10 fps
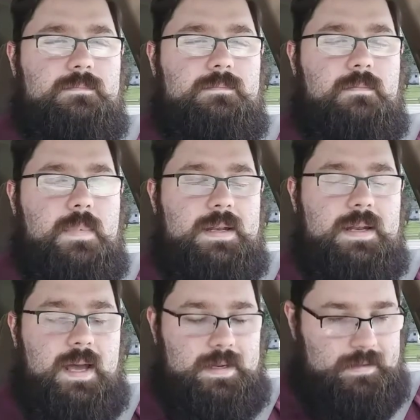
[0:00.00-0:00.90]

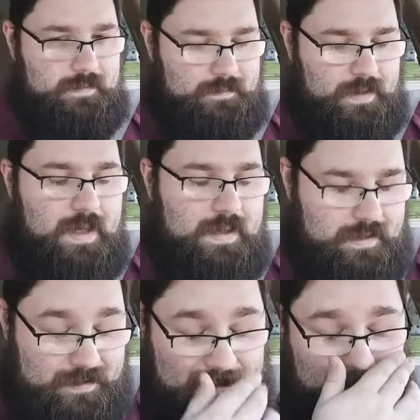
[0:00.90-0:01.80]
midnight.
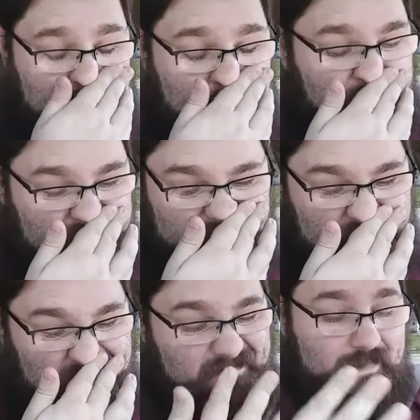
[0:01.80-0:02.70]
So
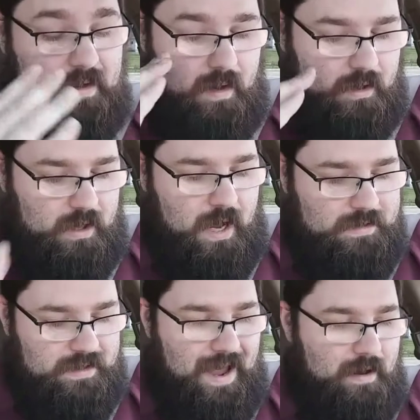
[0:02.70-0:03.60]

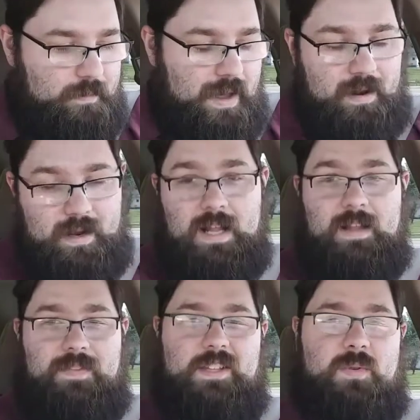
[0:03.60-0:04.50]
constantly out and about.
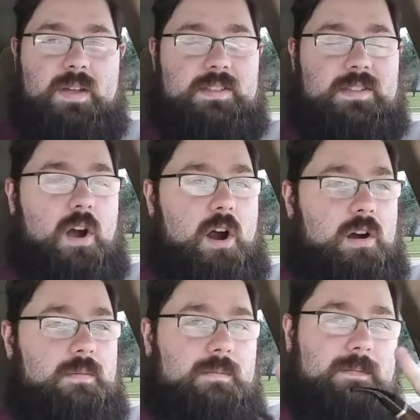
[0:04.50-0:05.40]
That's why these
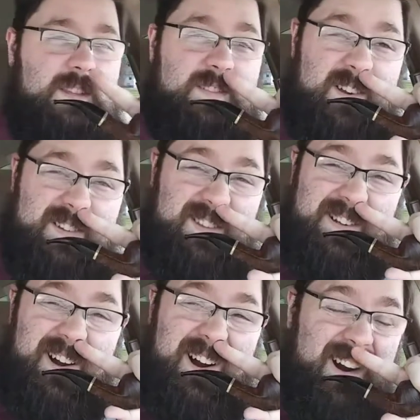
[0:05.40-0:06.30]
videos in the
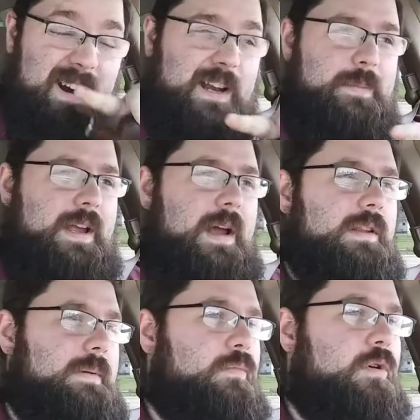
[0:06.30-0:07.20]
car are going to become
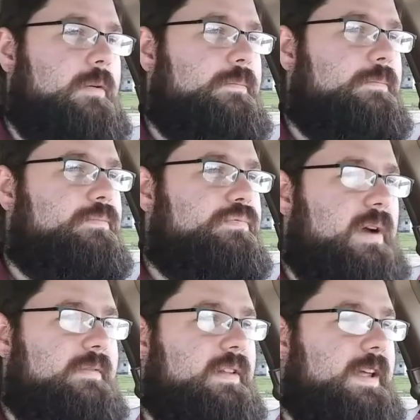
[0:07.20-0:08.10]
a little bit more
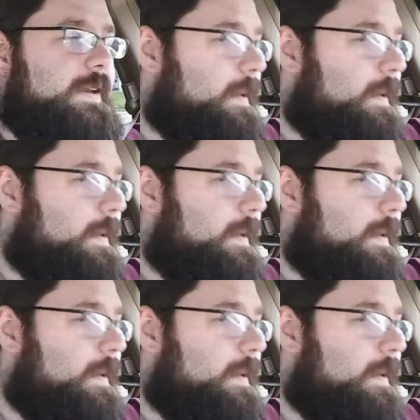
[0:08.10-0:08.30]
prevalent